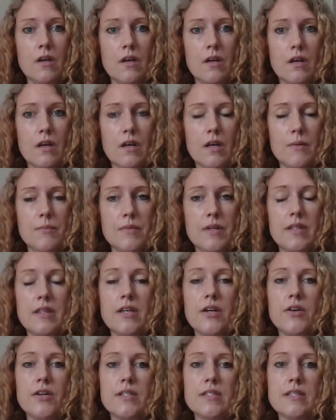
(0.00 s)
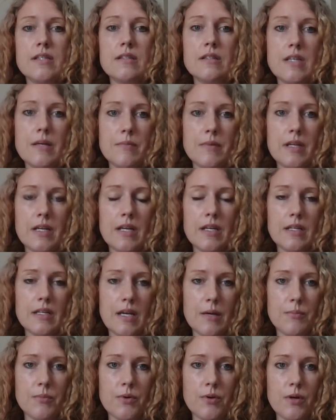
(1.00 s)
and there is a limited
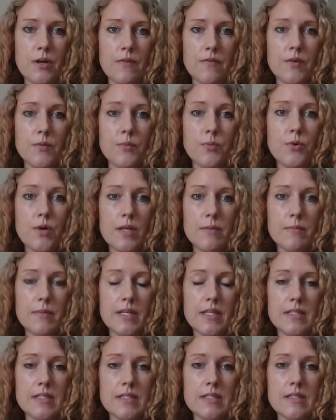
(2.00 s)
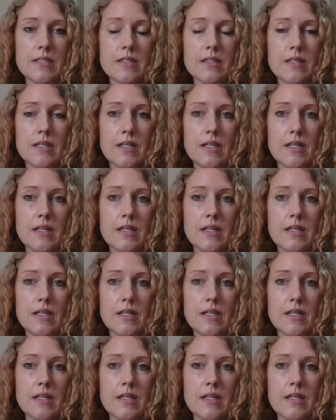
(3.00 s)
number of appointments.